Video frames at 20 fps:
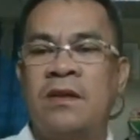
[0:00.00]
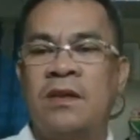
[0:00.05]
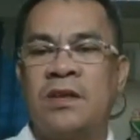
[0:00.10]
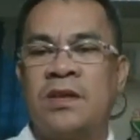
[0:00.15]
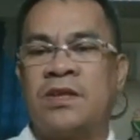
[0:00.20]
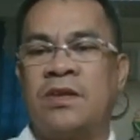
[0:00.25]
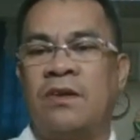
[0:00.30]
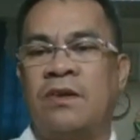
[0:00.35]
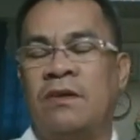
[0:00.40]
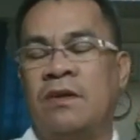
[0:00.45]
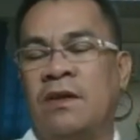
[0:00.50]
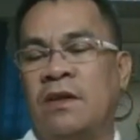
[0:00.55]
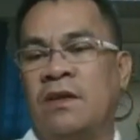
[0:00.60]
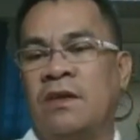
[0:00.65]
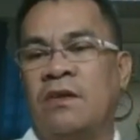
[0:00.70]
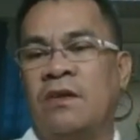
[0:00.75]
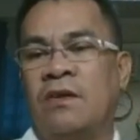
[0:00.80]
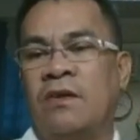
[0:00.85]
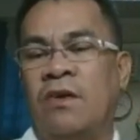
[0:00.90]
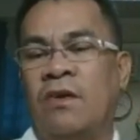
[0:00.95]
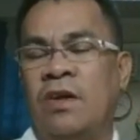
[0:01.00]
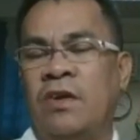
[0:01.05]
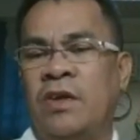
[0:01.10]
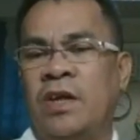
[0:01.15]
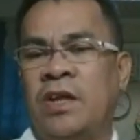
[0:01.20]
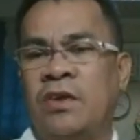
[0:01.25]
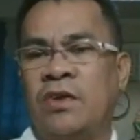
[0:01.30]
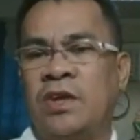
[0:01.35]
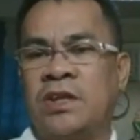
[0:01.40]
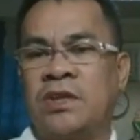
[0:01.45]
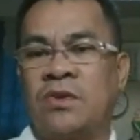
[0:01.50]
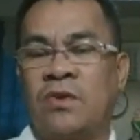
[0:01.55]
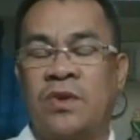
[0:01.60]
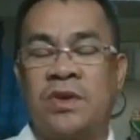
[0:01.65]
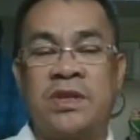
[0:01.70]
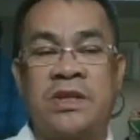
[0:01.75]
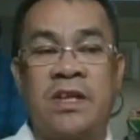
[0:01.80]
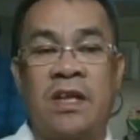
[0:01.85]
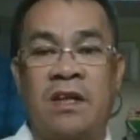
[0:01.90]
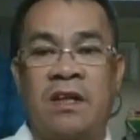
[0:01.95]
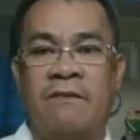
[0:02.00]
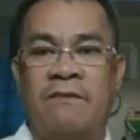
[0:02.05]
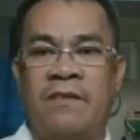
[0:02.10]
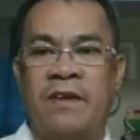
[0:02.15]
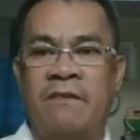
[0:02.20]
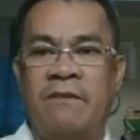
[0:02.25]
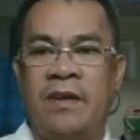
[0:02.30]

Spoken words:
so all you need to do is to construct the free